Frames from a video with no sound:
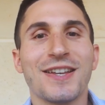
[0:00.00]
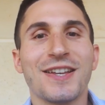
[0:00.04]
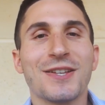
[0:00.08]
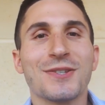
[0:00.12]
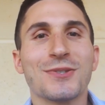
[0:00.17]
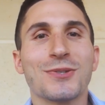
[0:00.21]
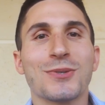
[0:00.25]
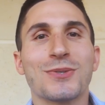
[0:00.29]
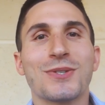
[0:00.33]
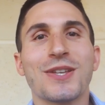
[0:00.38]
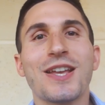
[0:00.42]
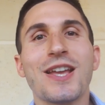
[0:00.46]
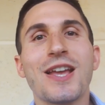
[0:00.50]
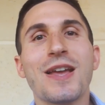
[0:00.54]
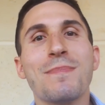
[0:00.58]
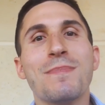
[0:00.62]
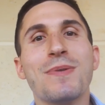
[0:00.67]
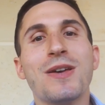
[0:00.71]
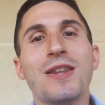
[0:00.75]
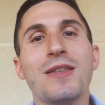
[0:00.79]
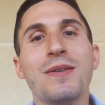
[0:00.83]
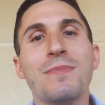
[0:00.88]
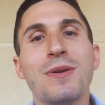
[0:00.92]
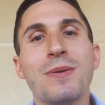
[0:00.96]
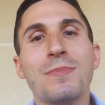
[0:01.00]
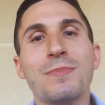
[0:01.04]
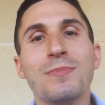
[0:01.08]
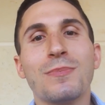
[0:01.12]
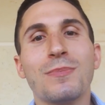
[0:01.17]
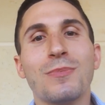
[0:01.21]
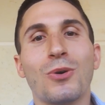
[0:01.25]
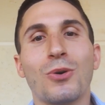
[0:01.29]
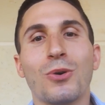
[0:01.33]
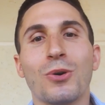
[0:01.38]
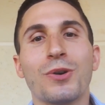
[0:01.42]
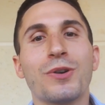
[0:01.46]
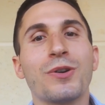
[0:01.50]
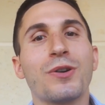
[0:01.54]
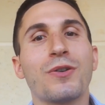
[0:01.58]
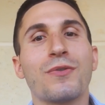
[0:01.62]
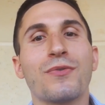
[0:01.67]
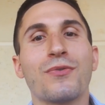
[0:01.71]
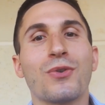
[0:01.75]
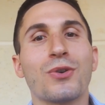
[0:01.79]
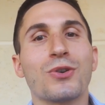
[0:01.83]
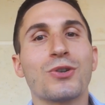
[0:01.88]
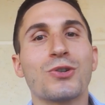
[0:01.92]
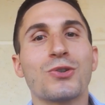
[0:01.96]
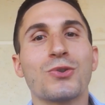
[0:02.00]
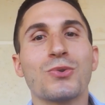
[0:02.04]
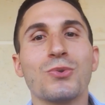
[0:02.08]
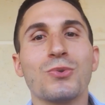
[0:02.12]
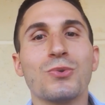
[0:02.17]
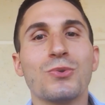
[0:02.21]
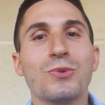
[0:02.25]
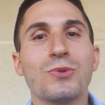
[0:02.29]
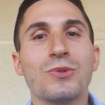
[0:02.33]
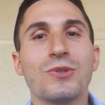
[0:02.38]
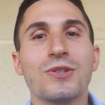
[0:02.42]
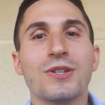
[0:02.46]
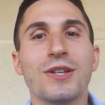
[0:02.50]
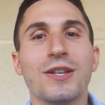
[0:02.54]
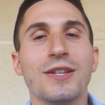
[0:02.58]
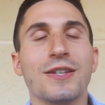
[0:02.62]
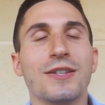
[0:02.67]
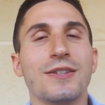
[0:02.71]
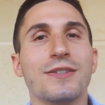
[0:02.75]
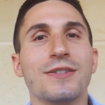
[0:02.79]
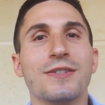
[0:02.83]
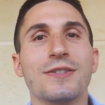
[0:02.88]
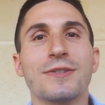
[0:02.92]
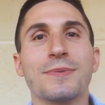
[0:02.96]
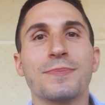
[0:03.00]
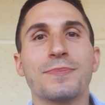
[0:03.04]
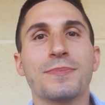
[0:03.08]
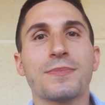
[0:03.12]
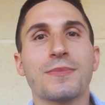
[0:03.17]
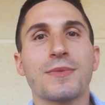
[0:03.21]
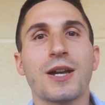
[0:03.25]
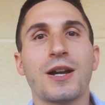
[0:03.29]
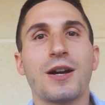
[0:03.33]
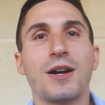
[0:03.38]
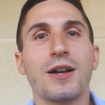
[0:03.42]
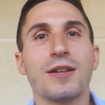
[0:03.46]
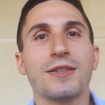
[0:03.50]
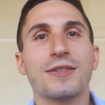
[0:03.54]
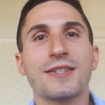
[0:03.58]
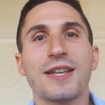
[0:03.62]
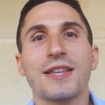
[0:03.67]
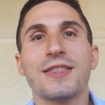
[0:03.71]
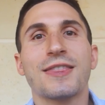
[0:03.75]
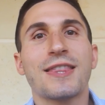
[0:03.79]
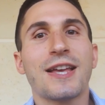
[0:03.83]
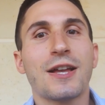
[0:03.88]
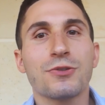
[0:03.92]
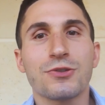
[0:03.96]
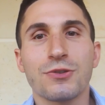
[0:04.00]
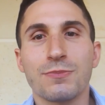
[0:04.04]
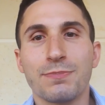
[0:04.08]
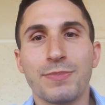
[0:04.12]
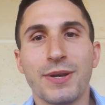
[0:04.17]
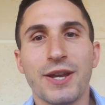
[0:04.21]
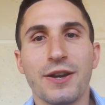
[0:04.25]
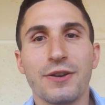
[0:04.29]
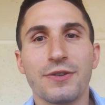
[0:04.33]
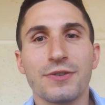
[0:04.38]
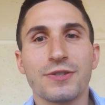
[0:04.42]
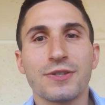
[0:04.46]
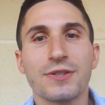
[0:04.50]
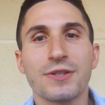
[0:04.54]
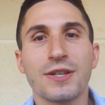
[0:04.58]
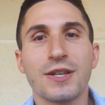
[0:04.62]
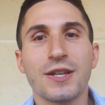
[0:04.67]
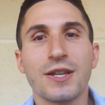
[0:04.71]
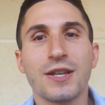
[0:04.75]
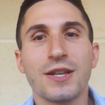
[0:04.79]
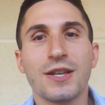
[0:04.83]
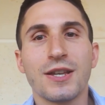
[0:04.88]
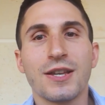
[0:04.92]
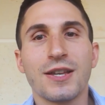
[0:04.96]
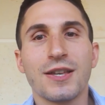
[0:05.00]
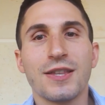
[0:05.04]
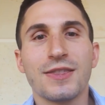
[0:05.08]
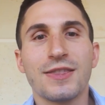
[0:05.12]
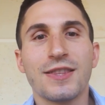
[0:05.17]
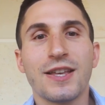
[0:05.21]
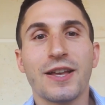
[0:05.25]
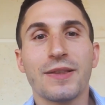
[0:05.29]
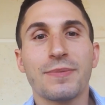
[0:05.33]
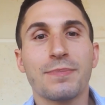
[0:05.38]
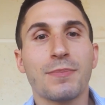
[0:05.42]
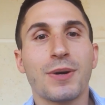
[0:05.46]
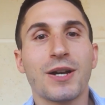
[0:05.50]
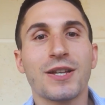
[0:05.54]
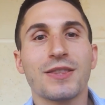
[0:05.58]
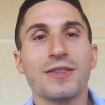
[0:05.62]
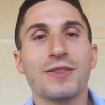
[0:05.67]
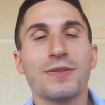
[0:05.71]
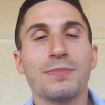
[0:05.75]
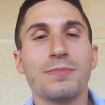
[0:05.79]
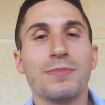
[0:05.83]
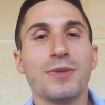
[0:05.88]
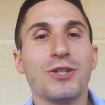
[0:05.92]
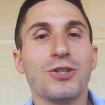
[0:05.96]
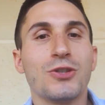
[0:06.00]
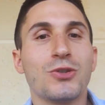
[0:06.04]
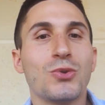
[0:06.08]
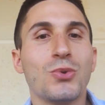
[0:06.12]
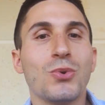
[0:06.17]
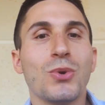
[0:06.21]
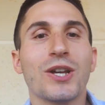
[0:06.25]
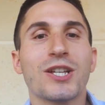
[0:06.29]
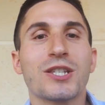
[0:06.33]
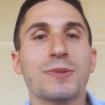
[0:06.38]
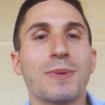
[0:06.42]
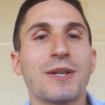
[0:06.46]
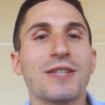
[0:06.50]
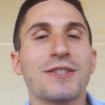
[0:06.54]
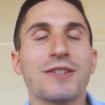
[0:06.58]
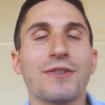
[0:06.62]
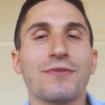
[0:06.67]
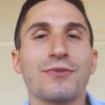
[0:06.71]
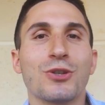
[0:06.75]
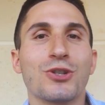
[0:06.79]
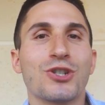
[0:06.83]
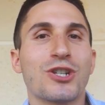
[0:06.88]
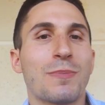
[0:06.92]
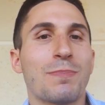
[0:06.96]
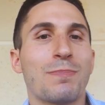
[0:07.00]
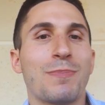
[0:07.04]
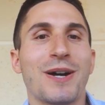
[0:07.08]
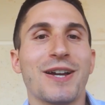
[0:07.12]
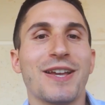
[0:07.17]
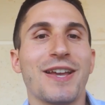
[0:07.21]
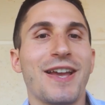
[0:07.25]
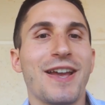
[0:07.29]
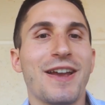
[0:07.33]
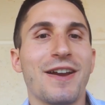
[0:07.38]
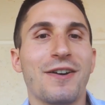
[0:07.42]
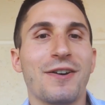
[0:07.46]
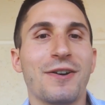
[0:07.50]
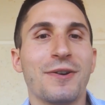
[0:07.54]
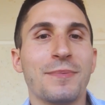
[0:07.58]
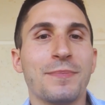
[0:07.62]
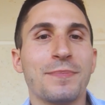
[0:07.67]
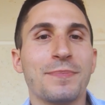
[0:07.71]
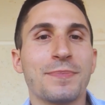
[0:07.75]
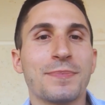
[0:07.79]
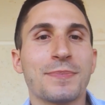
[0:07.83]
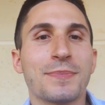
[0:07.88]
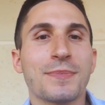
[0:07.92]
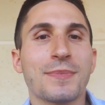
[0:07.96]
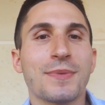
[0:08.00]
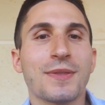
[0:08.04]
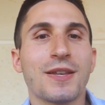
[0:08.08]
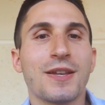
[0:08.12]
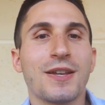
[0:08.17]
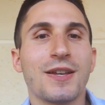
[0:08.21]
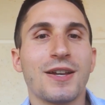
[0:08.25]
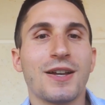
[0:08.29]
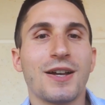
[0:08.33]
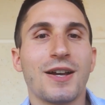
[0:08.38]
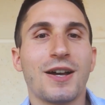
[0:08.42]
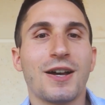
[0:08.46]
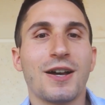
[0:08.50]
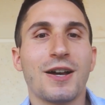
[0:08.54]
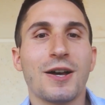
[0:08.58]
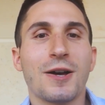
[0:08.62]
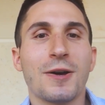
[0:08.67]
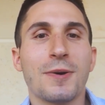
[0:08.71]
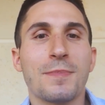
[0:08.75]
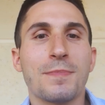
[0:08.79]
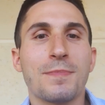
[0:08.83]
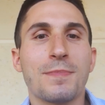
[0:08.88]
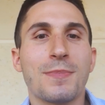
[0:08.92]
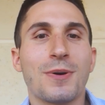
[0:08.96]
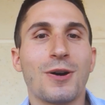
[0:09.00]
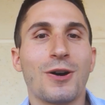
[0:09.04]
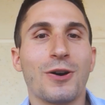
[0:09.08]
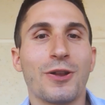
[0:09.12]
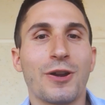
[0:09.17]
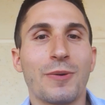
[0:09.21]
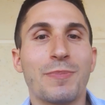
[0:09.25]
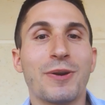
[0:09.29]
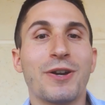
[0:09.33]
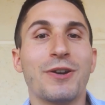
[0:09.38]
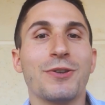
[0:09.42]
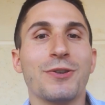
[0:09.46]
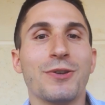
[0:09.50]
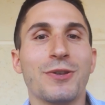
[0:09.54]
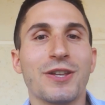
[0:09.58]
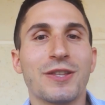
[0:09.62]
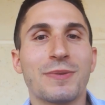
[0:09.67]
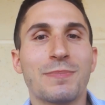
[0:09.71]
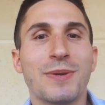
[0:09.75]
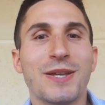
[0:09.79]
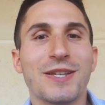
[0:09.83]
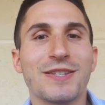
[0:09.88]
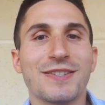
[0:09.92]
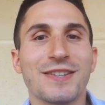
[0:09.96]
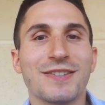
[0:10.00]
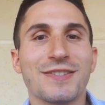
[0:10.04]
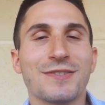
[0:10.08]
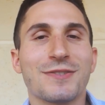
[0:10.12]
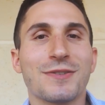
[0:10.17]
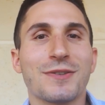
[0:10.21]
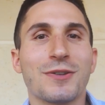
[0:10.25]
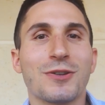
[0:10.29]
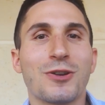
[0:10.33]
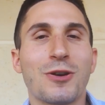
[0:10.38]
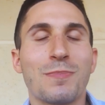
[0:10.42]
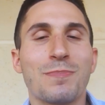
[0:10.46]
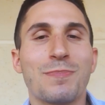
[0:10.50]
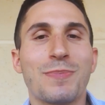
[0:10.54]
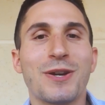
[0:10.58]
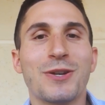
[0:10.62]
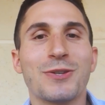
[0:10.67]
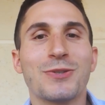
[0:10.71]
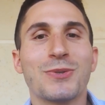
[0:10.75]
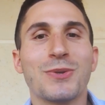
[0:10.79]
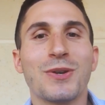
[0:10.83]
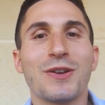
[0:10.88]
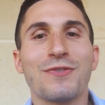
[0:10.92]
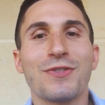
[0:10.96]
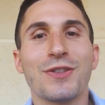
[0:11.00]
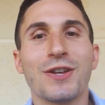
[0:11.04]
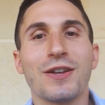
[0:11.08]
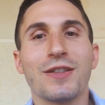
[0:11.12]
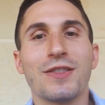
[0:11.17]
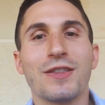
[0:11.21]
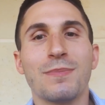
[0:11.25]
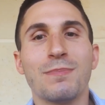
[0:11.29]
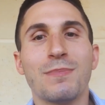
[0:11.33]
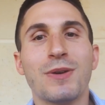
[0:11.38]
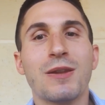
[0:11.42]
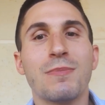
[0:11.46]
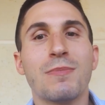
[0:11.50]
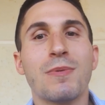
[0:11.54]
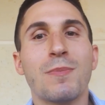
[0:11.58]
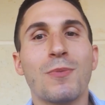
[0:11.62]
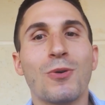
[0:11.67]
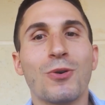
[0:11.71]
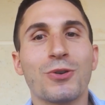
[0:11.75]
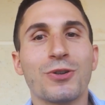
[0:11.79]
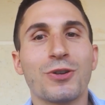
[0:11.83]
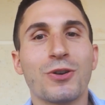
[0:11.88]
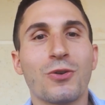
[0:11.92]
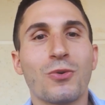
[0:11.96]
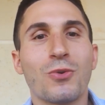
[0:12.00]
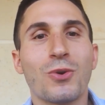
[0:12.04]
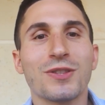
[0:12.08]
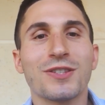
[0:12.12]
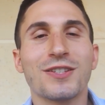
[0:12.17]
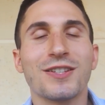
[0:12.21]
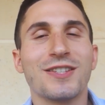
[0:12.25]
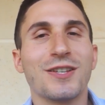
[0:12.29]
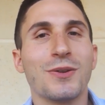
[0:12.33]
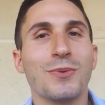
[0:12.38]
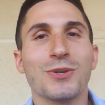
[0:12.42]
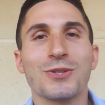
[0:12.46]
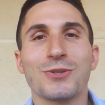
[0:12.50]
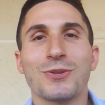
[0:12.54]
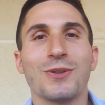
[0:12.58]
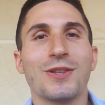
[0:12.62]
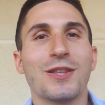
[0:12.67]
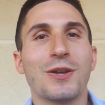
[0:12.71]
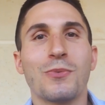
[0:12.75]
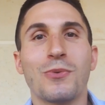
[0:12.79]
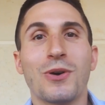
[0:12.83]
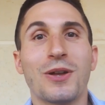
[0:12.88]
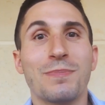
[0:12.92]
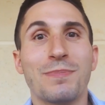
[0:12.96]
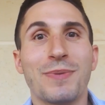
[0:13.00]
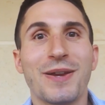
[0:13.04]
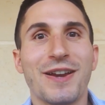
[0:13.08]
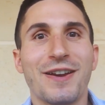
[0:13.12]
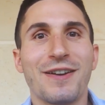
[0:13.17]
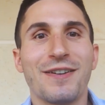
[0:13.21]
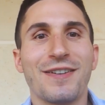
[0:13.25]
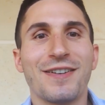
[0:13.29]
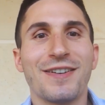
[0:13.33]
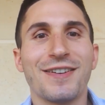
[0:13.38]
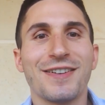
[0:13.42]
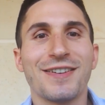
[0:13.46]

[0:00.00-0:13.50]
So say a minimum order for shoes is 10,000 pairs. That might be too expensive to ship by air on a per unit basis compared to if the minimum order quantity was only one pair.